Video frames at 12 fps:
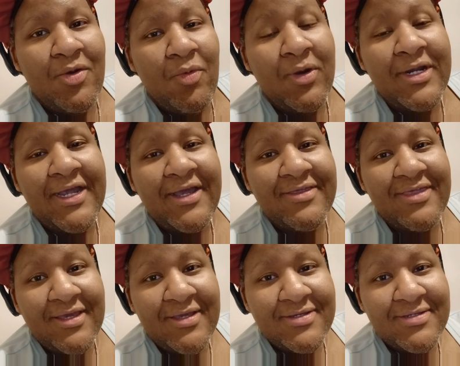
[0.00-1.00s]
what
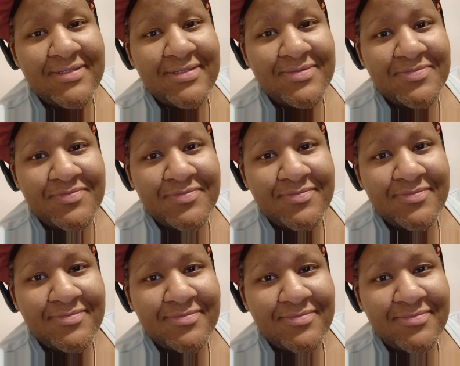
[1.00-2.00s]
things,
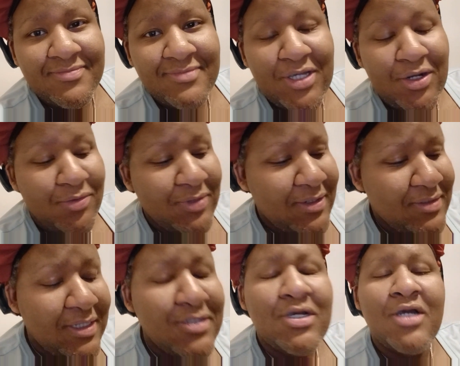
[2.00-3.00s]

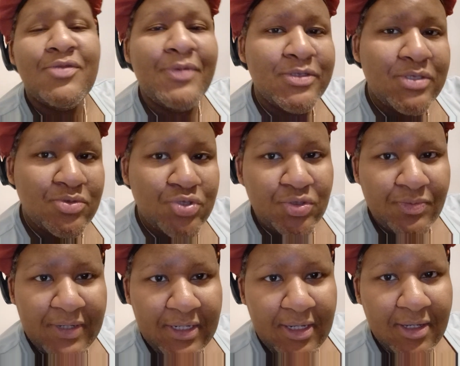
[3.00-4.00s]
they talked about social
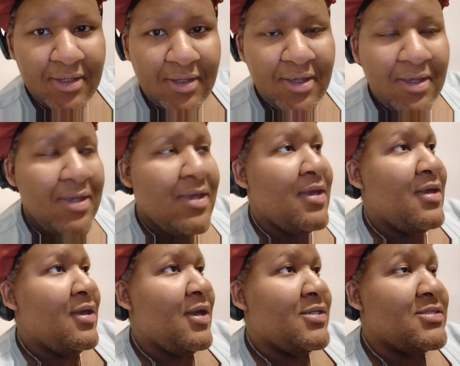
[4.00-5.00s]
media.
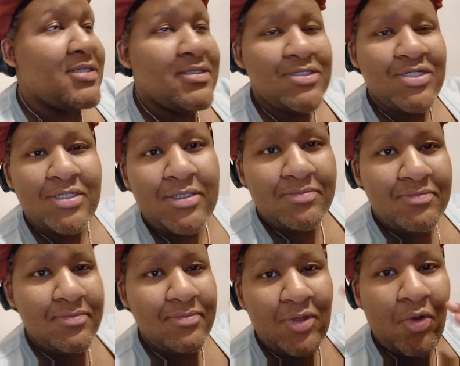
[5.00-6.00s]
And essentially,
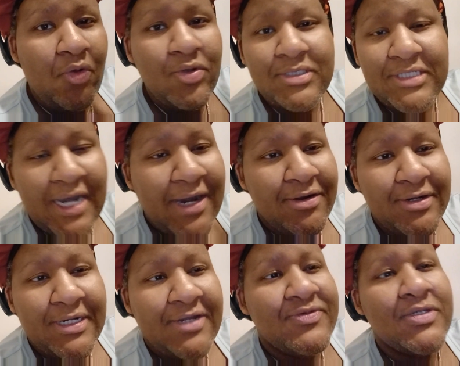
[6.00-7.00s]
the whole
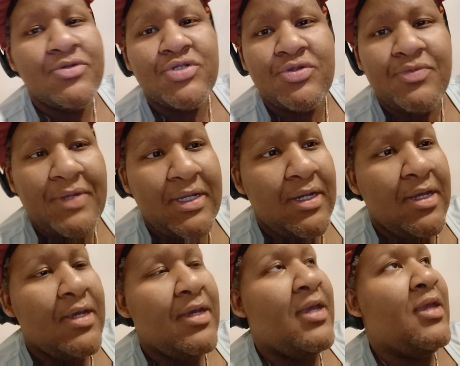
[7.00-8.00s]
entirety of social
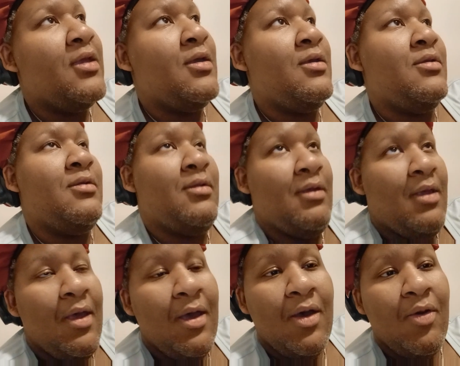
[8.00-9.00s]
media and
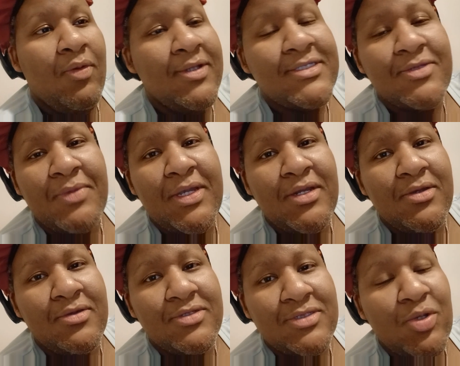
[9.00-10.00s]
what
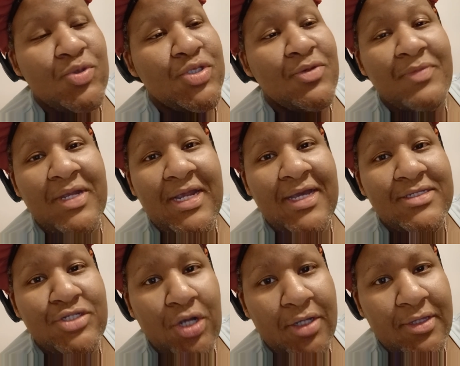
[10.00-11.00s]
social media
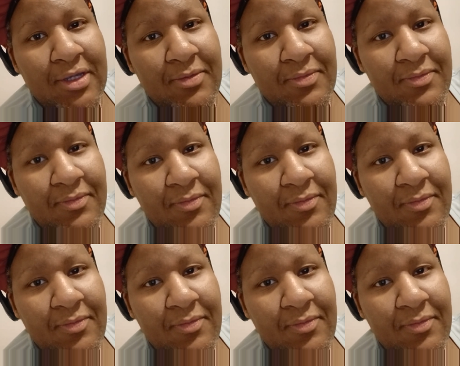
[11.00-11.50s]
has taught them.